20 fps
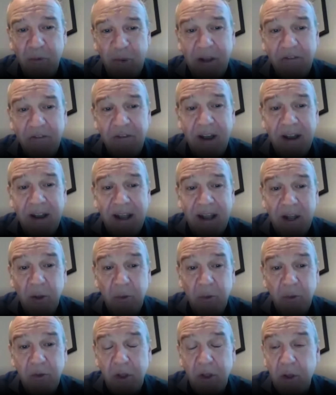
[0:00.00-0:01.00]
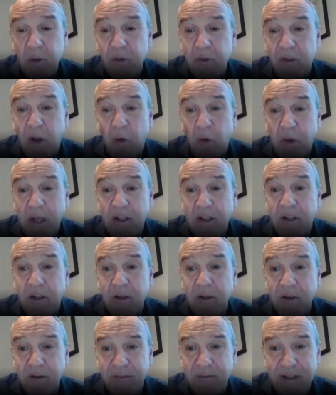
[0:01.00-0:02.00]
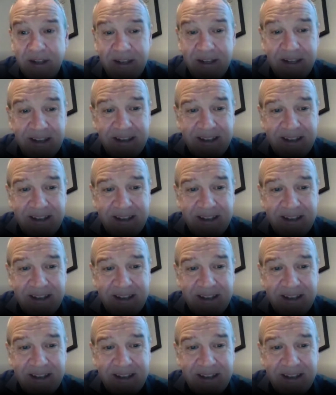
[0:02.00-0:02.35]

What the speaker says: can find out who's the longest serving